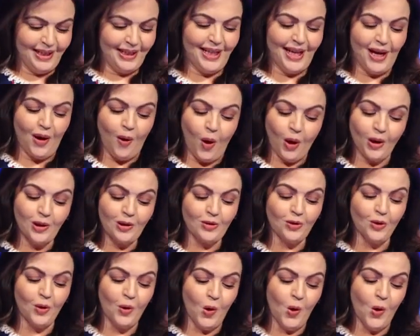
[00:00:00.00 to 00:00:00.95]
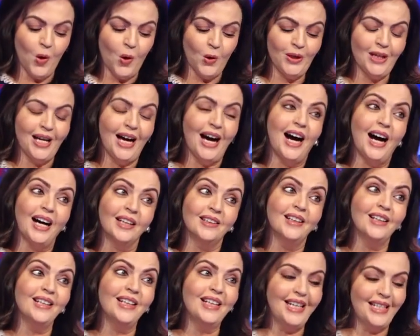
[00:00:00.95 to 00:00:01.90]
They also own
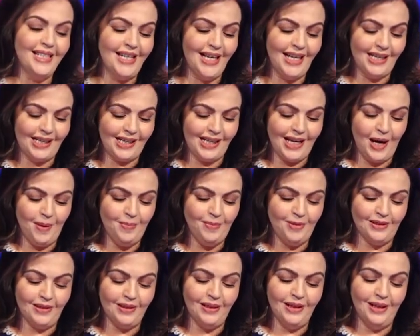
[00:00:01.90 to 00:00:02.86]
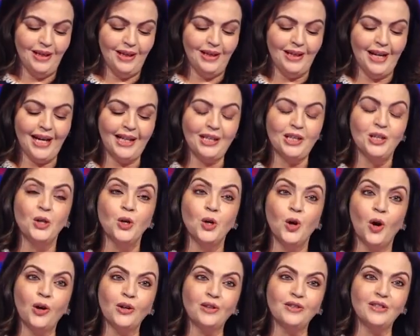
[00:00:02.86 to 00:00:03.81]
other leading clubs like New
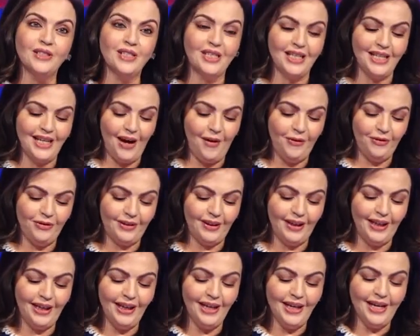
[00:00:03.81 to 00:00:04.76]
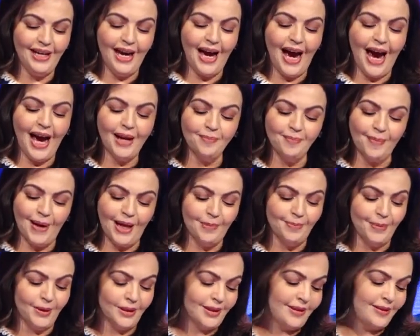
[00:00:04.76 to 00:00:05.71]
York City FC and
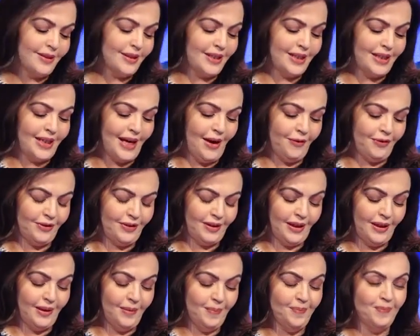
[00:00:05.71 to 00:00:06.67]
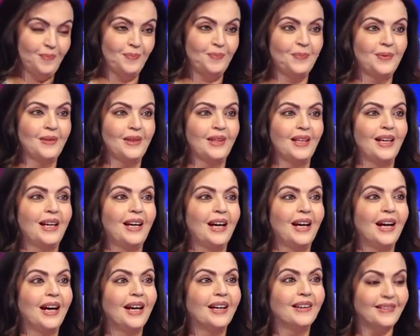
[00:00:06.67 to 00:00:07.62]
Melbourne City FC.
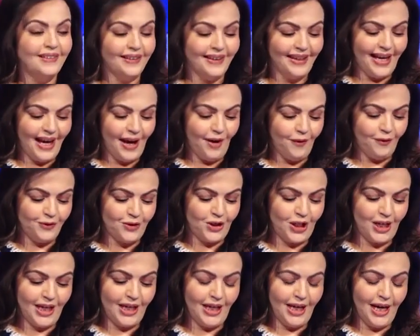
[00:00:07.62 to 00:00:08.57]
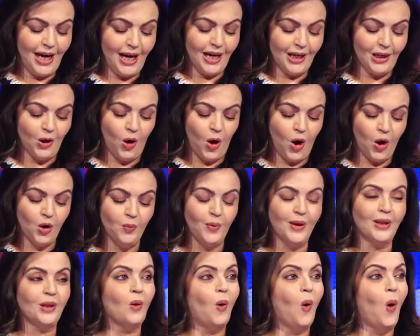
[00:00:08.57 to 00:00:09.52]
CFG, along
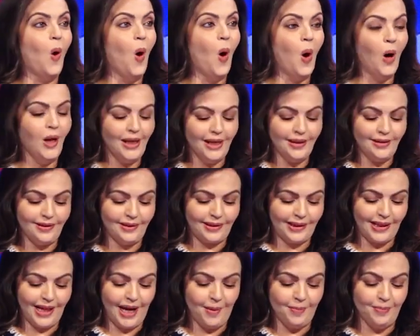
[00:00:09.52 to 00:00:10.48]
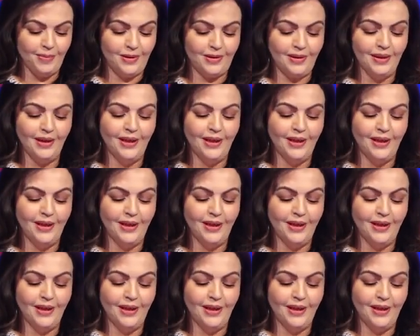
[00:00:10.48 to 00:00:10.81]
with all its clubs,